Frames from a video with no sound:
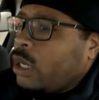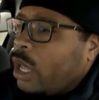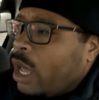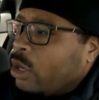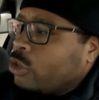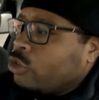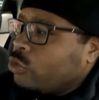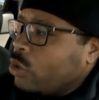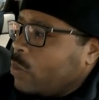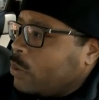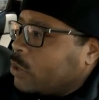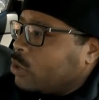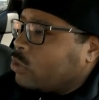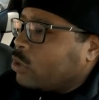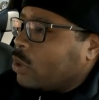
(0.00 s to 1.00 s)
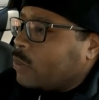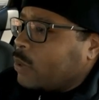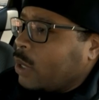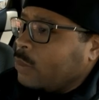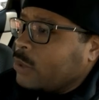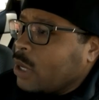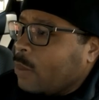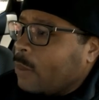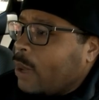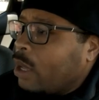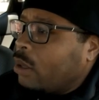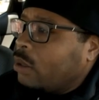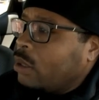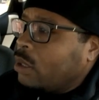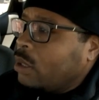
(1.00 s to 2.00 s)
Y'all tricking, tricking. I'm talking
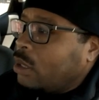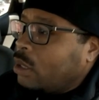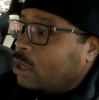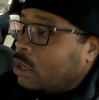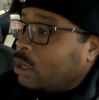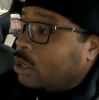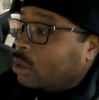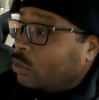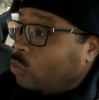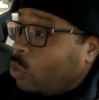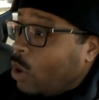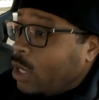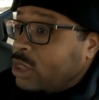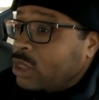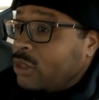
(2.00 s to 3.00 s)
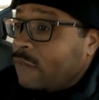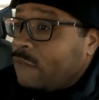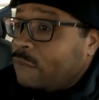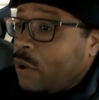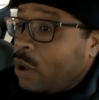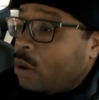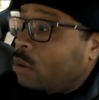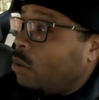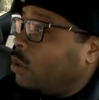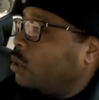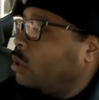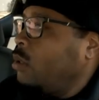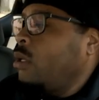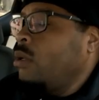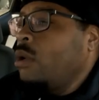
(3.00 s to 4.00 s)
about, what in the fuck?
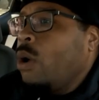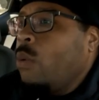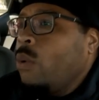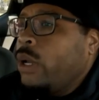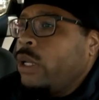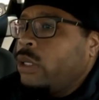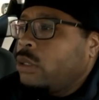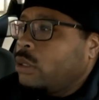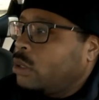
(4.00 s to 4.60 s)
You know what?